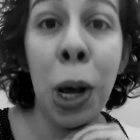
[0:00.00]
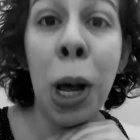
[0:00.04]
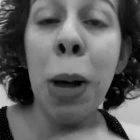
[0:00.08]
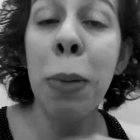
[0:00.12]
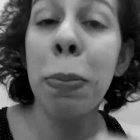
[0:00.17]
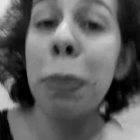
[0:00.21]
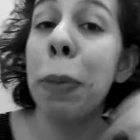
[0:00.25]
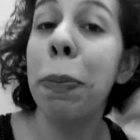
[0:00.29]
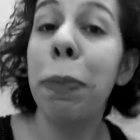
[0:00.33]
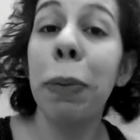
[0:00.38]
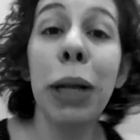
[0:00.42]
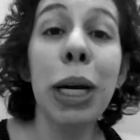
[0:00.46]

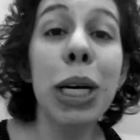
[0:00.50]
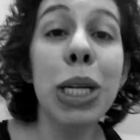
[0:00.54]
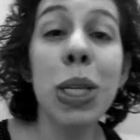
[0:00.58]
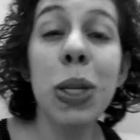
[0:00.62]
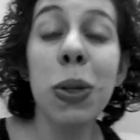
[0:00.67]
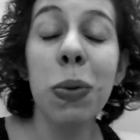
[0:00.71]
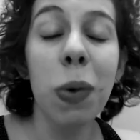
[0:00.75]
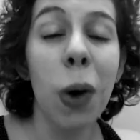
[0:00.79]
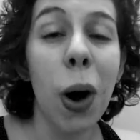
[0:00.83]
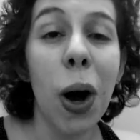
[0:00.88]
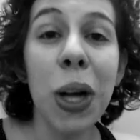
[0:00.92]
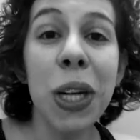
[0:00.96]
But
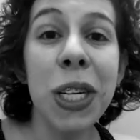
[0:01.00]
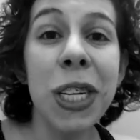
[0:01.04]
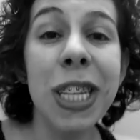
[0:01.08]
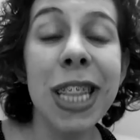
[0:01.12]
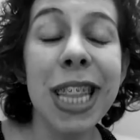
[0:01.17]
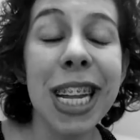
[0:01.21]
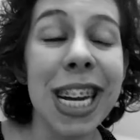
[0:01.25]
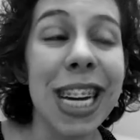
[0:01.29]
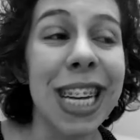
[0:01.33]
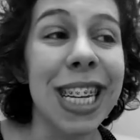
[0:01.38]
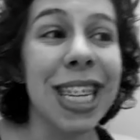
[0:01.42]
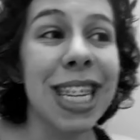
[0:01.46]
please watch
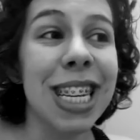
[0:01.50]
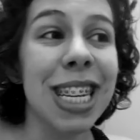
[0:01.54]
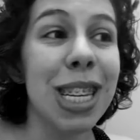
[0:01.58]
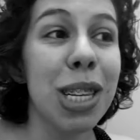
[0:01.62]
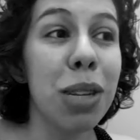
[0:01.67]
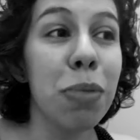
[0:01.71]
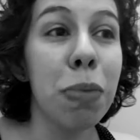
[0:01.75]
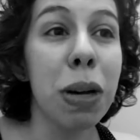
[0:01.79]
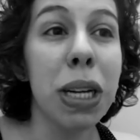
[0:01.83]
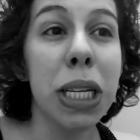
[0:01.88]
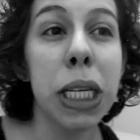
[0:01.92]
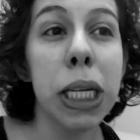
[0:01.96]
this. This
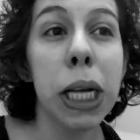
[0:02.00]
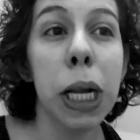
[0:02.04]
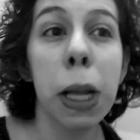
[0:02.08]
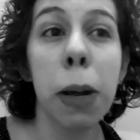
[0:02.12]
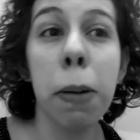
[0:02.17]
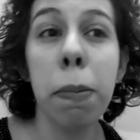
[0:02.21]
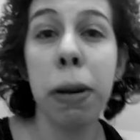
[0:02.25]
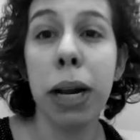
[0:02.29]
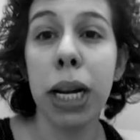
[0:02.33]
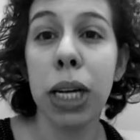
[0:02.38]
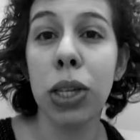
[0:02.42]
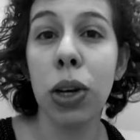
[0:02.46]
is
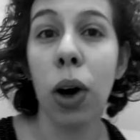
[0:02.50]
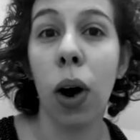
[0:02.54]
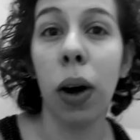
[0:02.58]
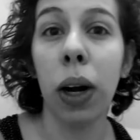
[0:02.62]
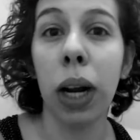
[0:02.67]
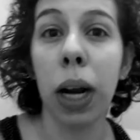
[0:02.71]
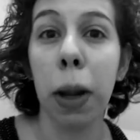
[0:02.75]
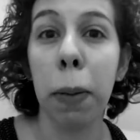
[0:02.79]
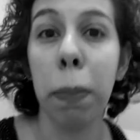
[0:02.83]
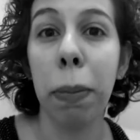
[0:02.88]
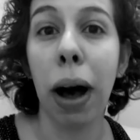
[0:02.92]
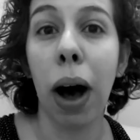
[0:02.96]
basically me
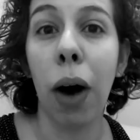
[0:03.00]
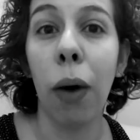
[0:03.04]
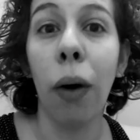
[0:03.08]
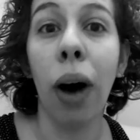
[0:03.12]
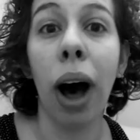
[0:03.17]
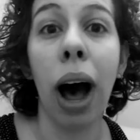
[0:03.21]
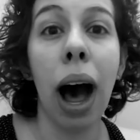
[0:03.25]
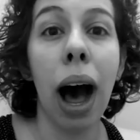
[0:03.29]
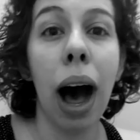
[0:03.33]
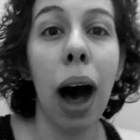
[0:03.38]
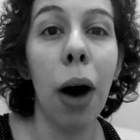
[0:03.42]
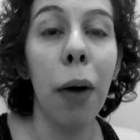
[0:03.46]
talking
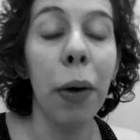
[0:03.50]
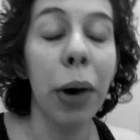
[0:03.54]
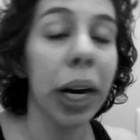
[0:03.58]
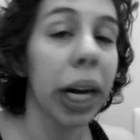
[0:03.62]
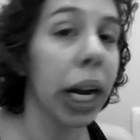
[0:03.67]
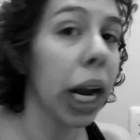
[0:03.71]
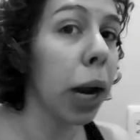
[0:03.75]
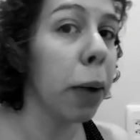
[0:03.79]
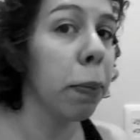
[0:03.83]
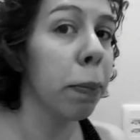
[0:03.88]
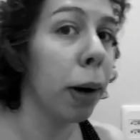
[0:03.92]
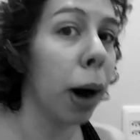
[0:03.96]
about how I
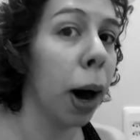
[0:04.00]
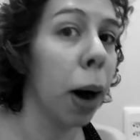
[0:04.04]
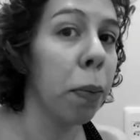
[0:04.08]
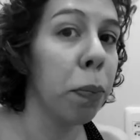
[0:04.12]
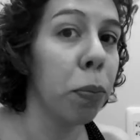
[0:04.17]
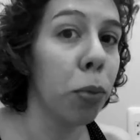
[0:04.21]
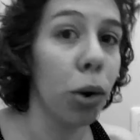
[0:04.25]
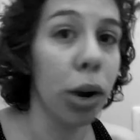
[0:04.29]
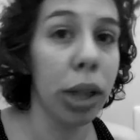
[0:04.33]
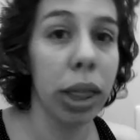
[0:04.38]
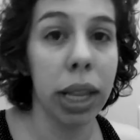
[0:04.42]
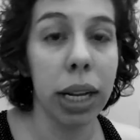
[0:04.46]
came
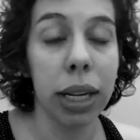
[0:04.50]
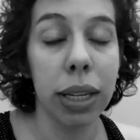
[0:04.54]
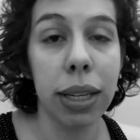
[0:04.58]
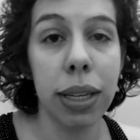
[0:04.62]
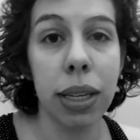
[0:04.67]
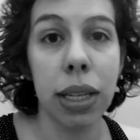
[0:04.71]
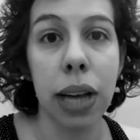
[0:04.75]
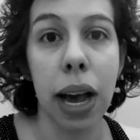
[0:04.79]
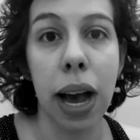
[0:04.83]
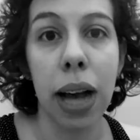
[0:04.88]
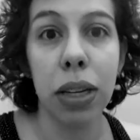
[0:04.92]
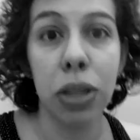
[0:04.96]
up with
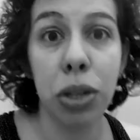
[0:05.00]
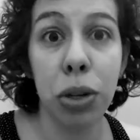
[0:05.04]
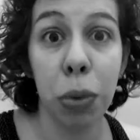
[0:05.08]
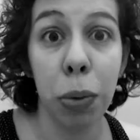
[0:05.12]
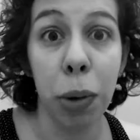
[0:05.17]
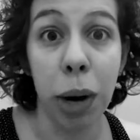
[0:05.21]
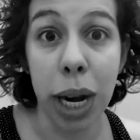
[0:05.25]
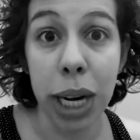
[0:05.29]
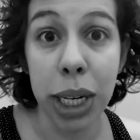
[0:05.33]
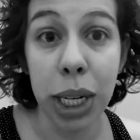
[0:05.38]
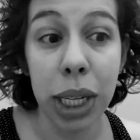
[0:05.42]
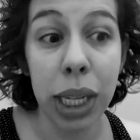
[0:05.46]
this
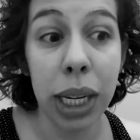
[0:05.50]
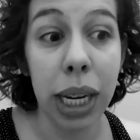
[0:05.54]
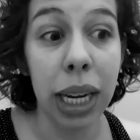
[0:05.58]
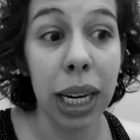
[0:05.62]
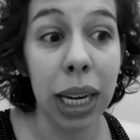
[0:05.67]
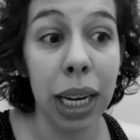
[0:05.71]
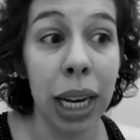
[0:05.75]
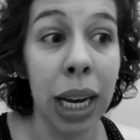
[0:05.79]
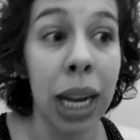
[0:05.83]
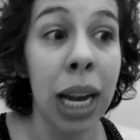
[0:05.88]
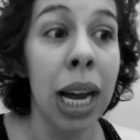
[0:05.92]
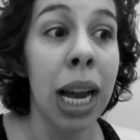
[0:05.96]
tattoo
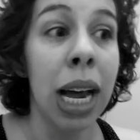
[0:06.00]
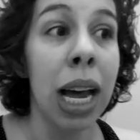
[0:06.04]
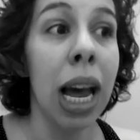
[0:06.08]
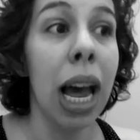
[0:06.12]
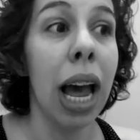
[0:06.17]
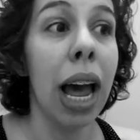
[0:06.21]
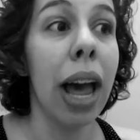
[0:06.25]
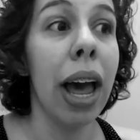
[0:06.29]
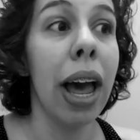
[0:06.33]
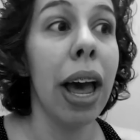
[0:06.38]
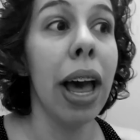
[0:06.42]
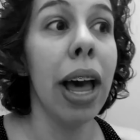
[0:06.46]
idea
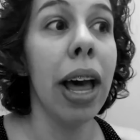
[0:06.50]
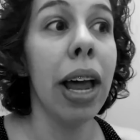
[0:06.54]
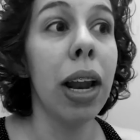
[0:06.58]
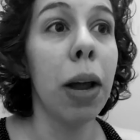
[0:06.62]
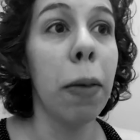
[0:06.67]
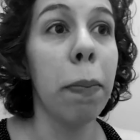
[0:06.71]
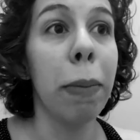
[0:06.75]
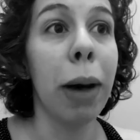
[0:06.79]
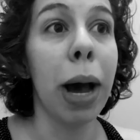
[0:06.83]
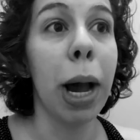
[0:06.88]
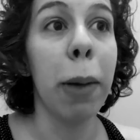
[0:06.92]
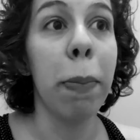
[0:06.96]

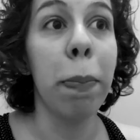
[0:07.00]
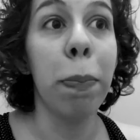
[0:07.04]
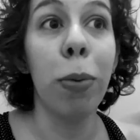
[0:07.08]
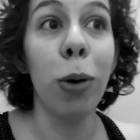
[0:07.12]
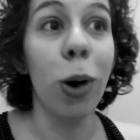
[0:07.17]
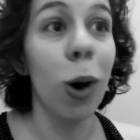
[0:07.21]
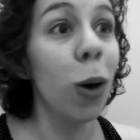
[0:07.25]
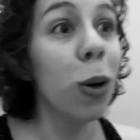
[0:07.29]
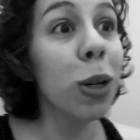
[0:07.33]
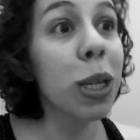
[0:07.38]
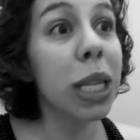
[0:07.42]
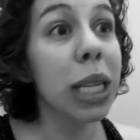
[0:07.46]
and my
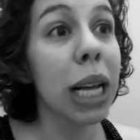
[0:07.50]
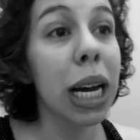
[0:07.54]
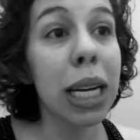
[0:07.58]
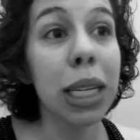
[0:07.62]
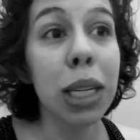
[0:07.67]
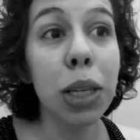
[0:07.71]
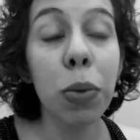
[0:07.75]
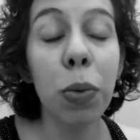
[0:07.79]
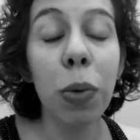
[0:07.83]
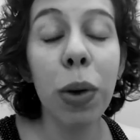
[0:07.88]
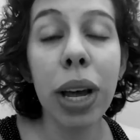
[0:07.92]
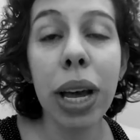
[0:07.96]

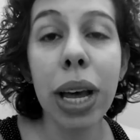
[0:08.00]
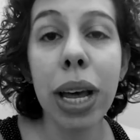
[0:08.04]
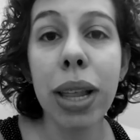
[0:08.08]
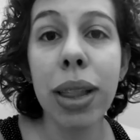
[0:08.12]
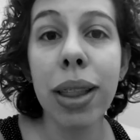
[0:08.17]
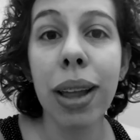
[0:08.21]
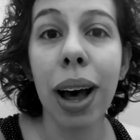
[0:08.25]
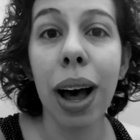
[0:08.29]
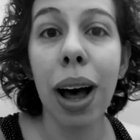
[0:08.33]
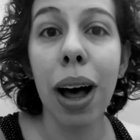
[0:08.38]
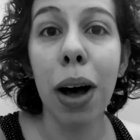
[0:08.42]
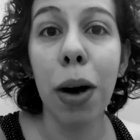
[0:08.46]
process
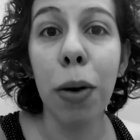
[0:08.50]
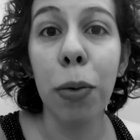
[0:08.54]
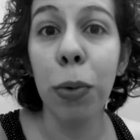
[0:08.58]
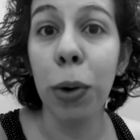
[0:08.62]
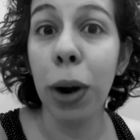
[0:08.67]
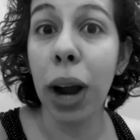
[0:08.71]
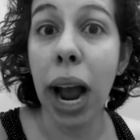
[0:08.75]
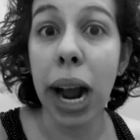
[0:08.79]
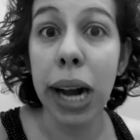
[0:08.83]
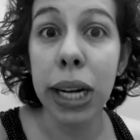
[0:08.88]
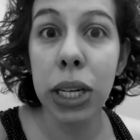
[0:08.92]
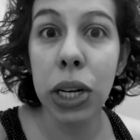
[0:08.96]
with
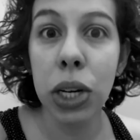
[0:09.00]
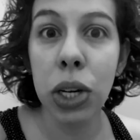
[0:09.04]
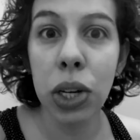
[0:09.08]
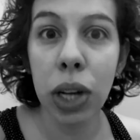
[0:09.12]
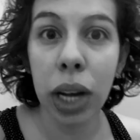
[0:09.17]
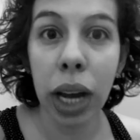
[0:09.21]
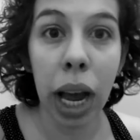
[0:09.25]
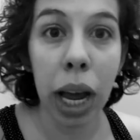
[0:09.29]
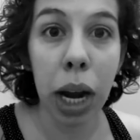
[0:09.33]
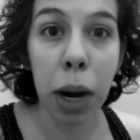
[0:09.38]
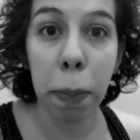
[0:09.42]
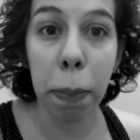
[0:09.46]
reacting to
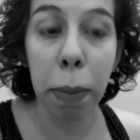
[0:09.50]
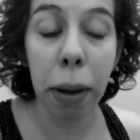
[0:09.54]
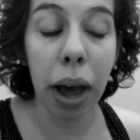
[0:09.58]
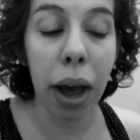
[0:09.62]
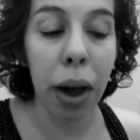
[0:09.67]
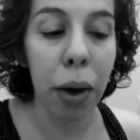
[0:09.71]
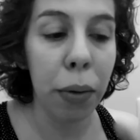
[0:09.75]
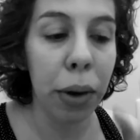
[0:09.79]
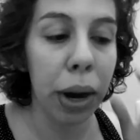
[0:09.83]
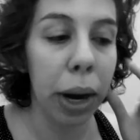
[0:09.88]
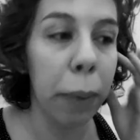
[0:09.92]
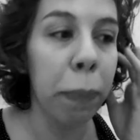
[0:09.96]
Katy
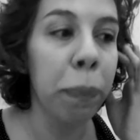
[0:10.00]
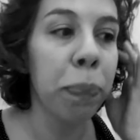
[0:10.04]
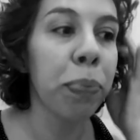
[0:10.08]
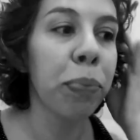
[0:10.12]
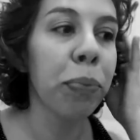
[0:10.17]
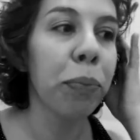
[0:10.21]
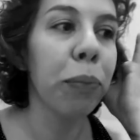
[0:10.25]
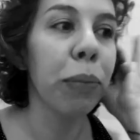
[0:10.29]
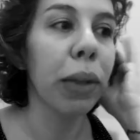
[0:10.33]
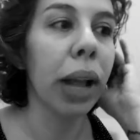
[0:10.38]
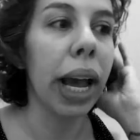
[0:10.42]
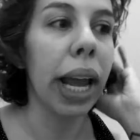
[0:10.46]
Perry
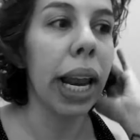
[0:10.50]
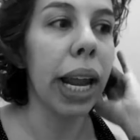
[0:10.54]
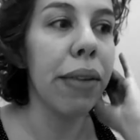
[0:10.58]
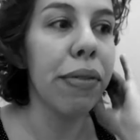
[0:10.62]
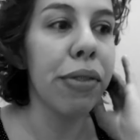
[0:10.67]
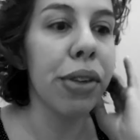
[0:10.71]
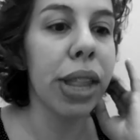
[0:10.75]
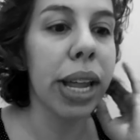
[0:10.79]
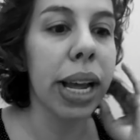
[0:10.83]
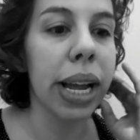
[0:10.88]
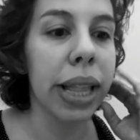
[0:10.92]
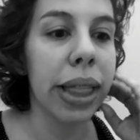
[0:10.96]
and
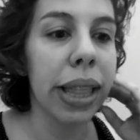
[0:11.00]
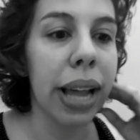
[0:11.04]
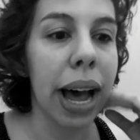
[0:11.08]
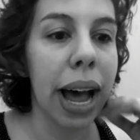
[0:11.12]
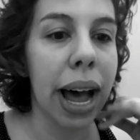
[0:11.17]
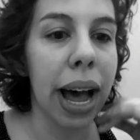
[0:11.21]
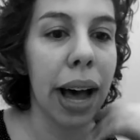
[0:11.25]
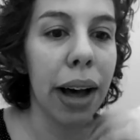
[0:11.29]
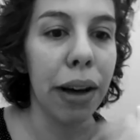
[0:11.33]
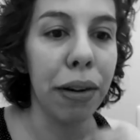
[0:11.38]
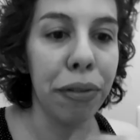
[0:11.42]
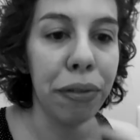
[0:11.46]
everything
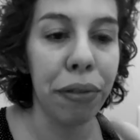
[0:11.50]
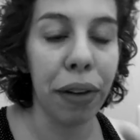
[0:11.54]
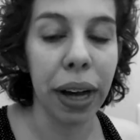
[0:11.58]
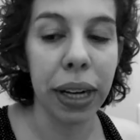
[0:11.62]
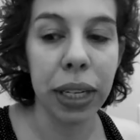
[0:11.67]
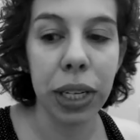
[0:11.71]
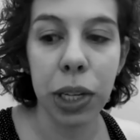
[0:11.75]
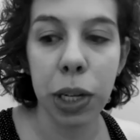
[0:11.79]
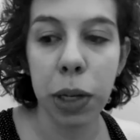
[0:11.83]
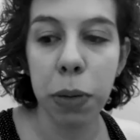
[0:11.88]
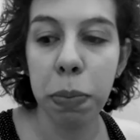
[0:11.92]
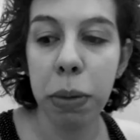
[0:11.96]
that
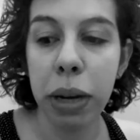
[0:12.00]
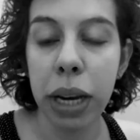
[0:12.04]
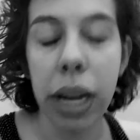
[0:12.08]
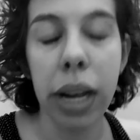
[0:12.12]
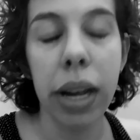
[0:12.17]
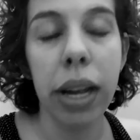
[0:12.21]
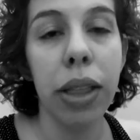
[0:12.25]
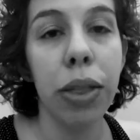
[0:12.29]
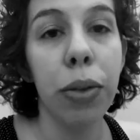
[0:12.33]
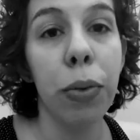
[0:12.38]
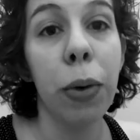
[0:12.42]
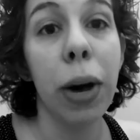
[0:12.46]
affected
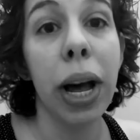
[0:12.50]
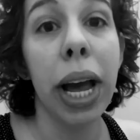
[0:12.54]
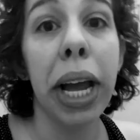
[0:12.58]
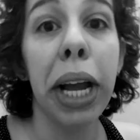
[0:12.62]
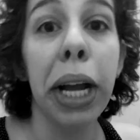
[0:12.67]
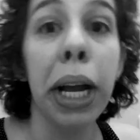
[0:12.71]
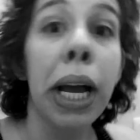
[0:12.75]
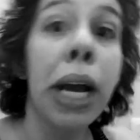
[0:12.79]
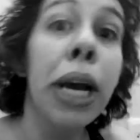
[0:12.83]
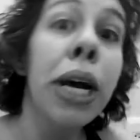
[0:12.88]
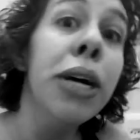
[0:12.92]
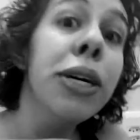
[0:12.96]
me in the
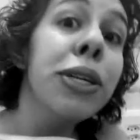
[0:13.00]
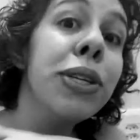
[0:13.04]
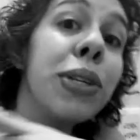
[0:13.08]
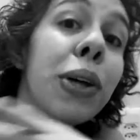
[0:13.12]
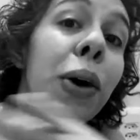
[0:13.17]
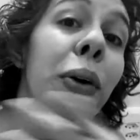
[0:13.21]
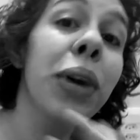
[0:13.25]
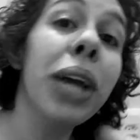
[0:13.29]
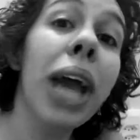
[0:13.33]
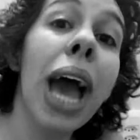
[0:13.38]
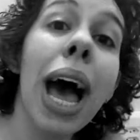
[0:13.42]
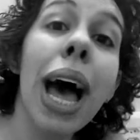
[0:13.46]
way.
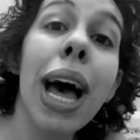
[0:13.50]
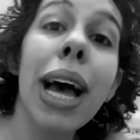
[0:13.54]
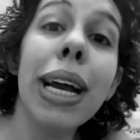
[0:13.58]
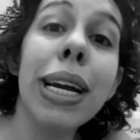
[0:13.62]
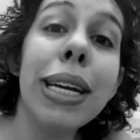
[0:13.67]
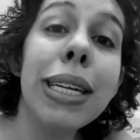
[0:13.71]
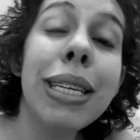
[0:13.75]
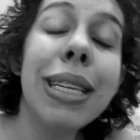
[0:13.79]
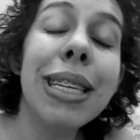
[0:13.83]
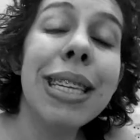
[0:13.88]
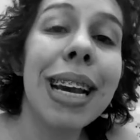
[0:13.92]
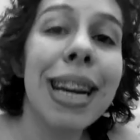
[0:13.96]
So yeah,
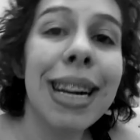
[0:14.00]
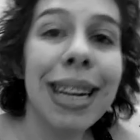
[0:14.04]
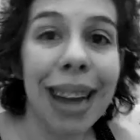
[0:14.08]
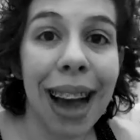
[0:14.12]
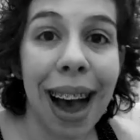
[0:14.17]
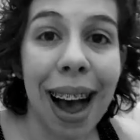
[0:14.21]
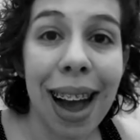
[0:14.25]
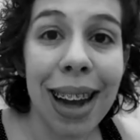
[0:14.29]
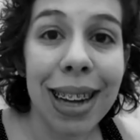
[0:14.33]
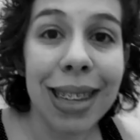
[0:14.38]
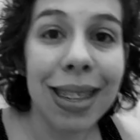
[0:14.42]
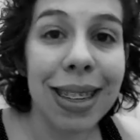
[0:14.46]
it's a
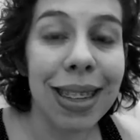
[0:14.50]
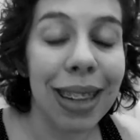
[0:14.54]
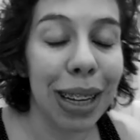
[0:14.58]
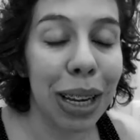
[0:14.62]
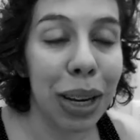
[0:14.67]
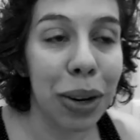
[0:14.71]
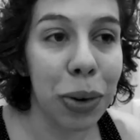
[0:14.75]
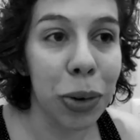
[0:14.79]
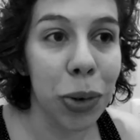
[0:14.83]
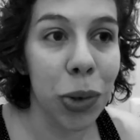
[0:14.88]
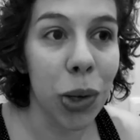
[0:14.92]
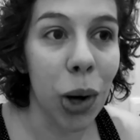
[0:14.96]
nice
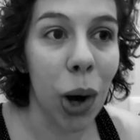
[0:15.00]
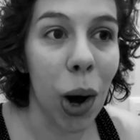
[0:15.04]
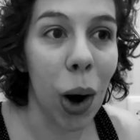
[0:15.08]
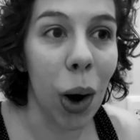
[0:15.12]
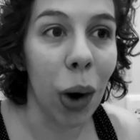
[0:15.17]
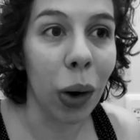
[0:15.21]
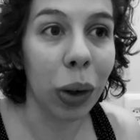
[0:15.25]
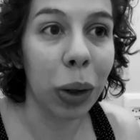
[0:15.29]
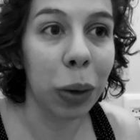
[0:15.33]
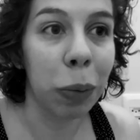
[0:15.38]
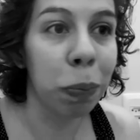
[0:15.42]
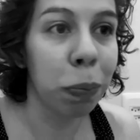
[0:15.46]
little
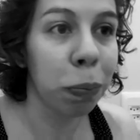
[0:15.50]
talk.